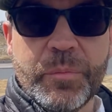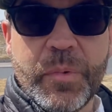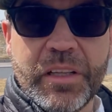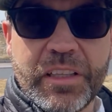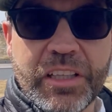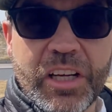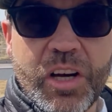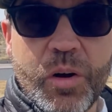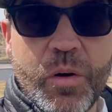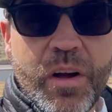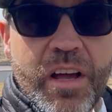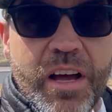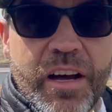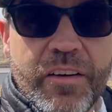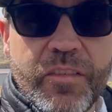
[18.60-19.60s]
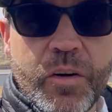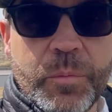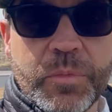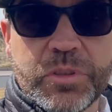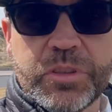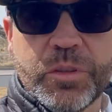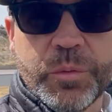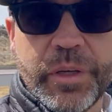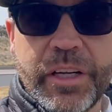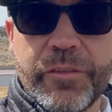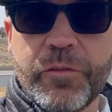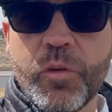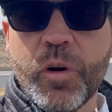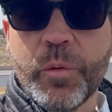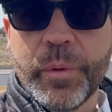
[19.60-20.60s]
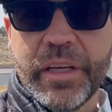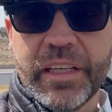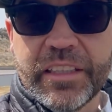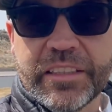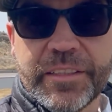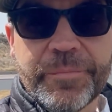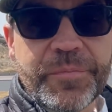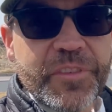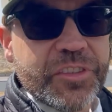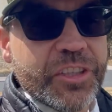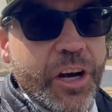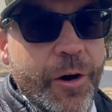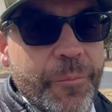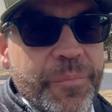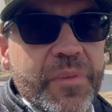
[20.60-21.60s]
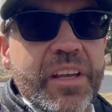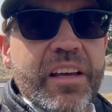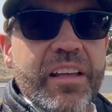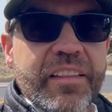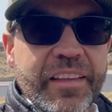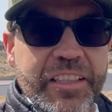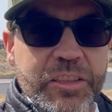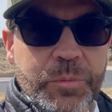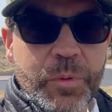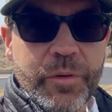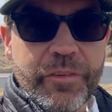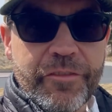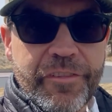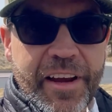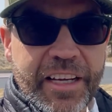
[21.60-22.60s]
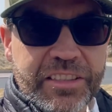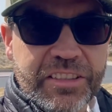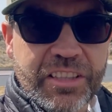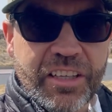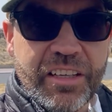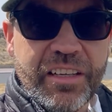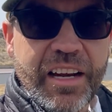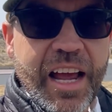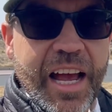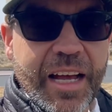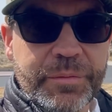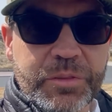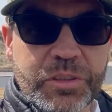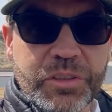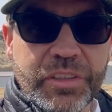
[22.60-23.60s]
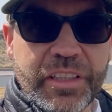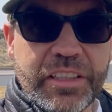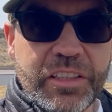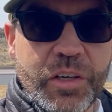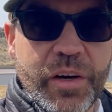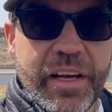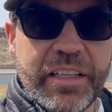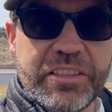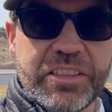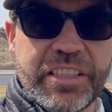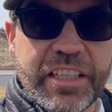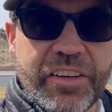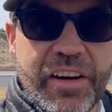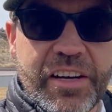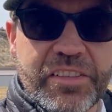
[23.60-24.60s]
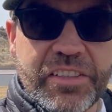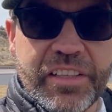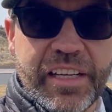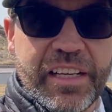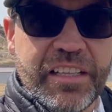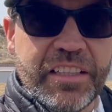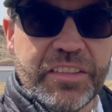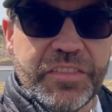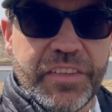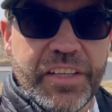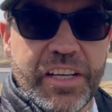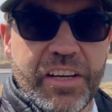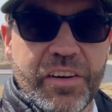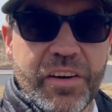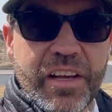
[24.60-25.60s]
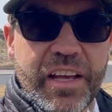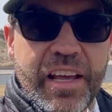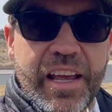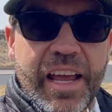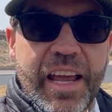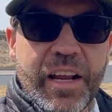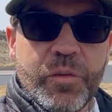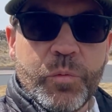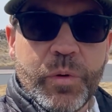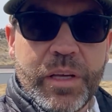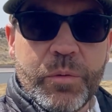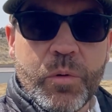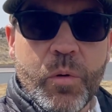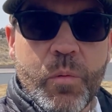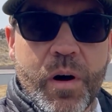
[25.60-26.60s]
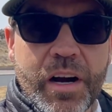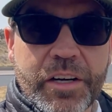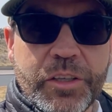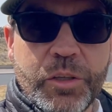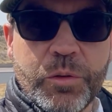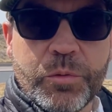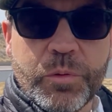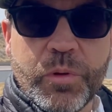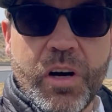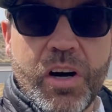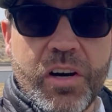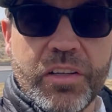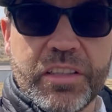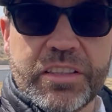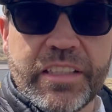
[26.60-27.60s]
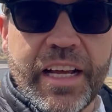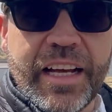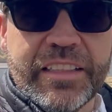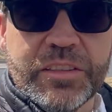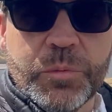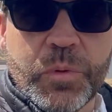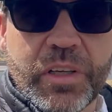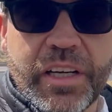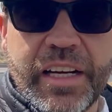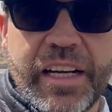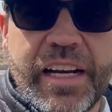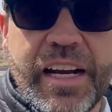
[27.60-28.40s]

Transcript: a month ago of almost three to four weeks. So things are moving faster. Absolutely. Go ahead and stick around till the end of this video and we will walk you through all the stats. And we're going to